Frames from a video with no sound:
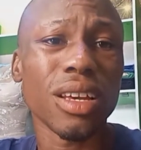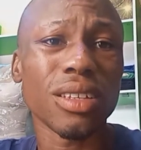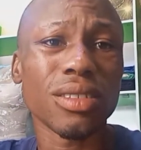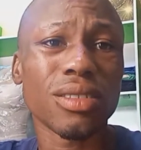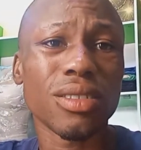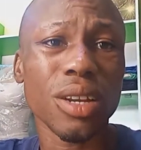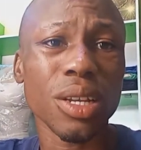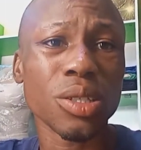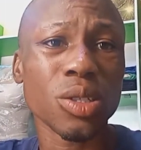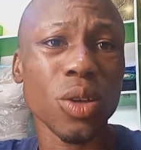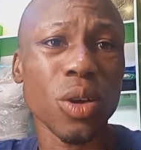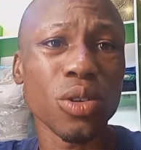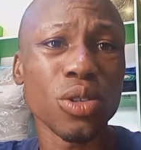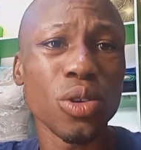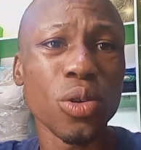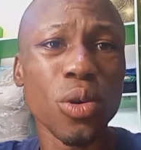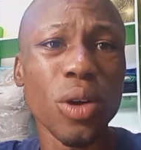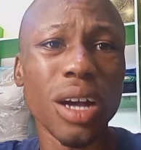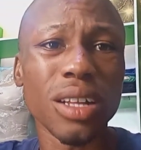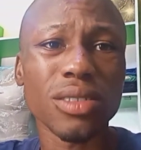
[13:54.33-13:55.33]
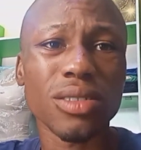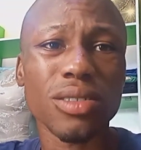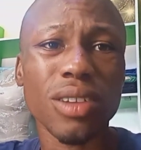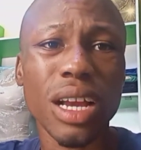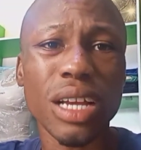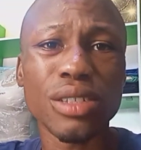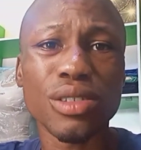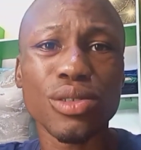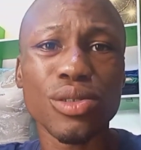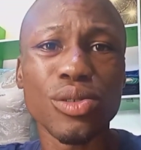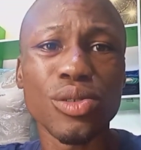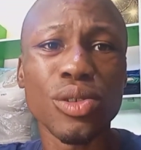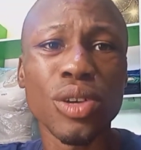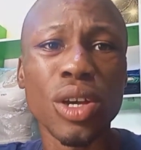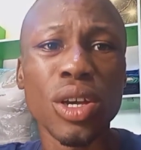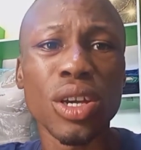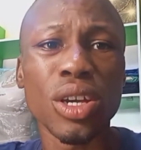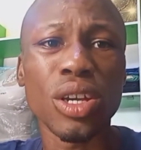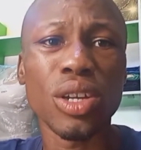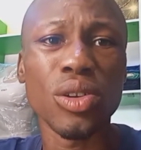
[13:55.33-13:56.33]
tricks on you and try to
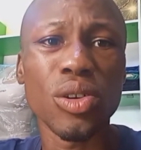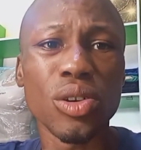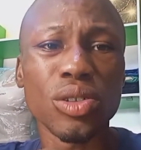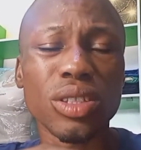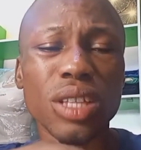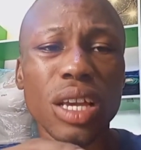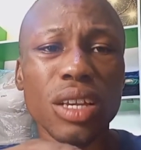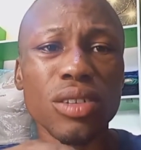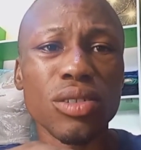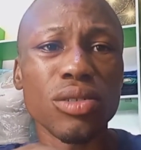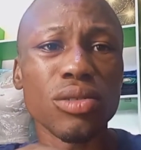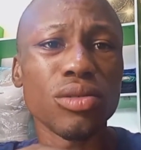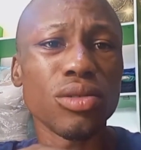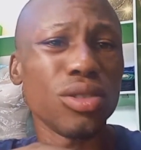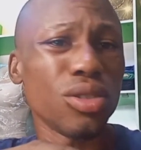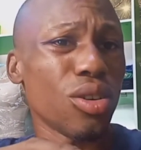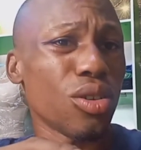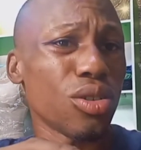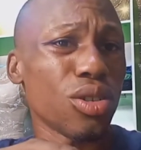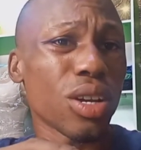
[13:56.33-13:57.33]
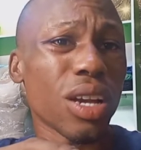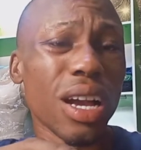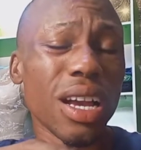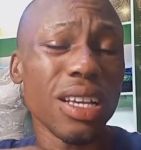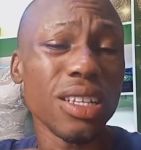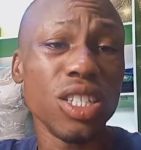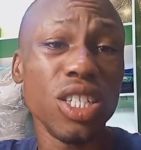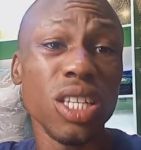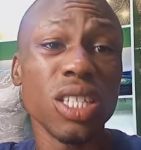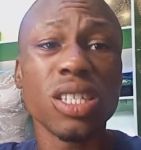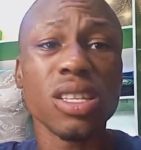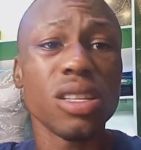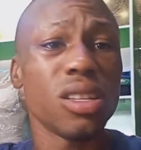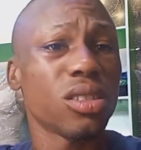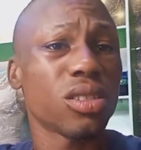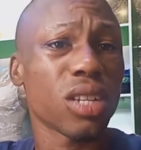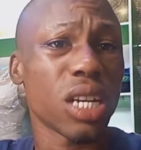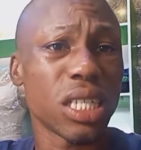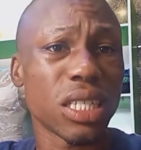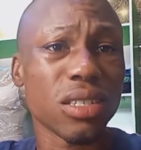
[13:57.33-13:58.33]
tell you, you can
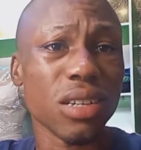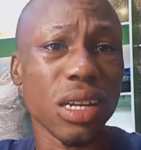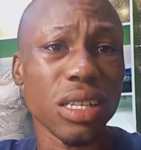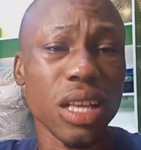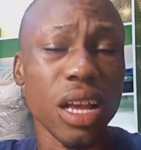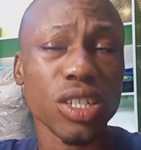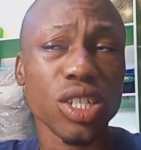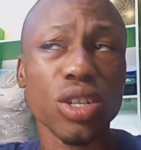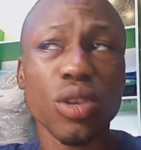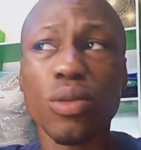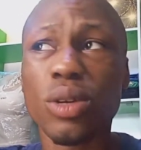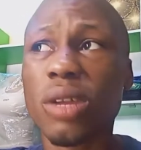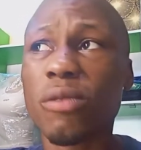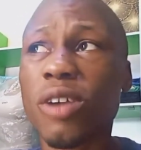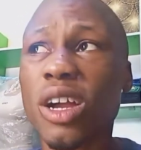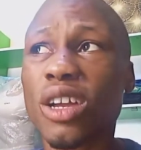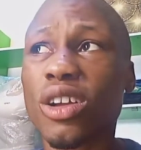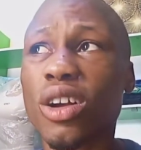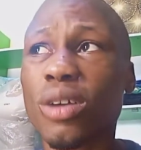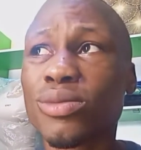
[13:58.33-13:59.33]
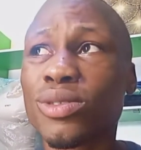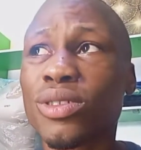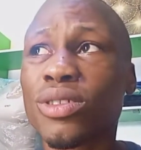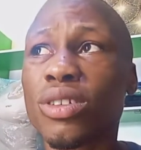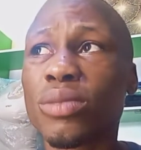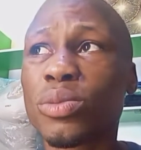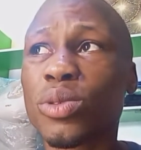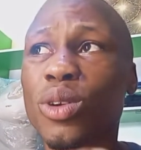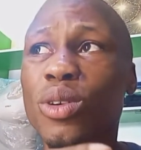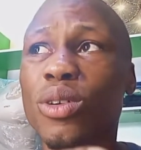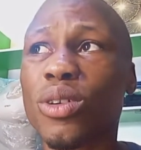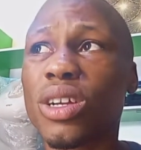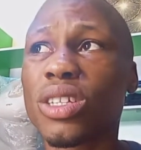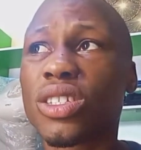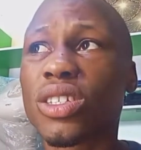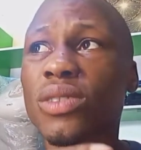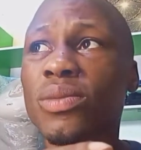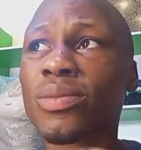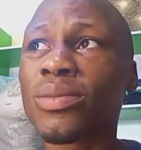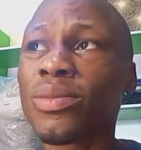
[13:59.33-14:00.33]
easily trace transaction whenever it comes to
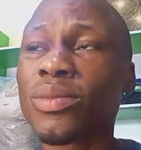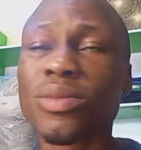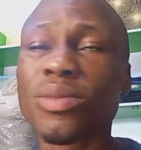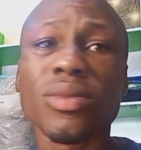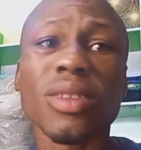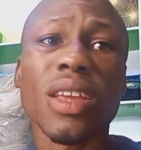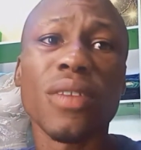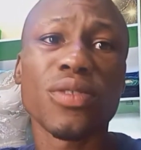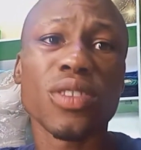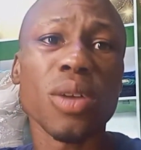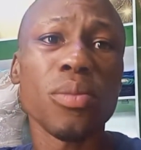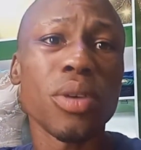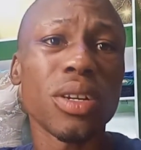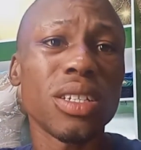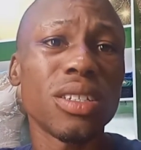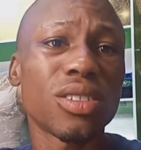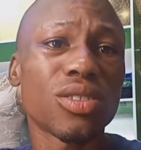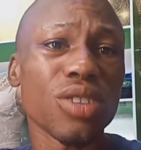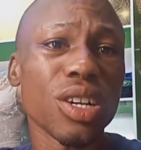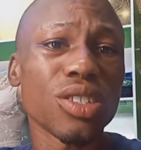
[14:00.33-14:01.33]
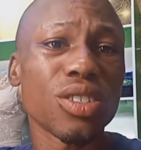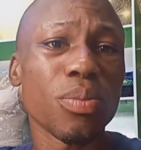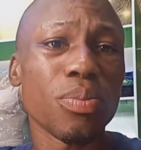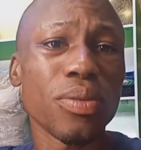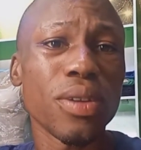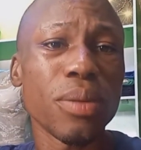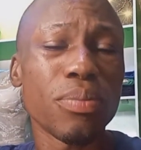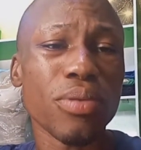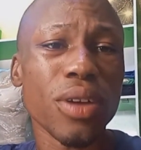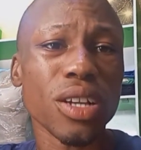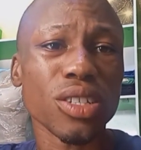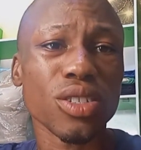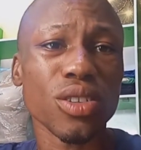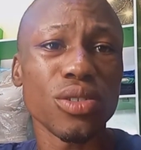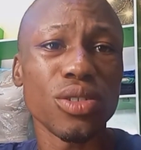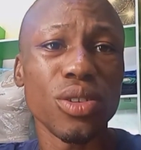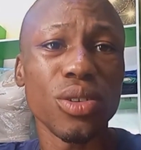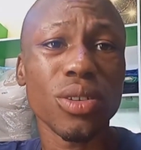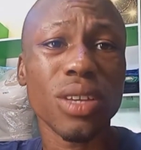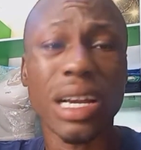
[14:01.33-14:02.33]
cryptocurrency. If somebody is trying to play pranks
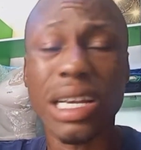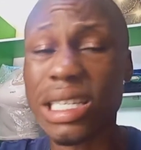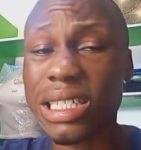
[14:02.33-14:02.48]
on you, you can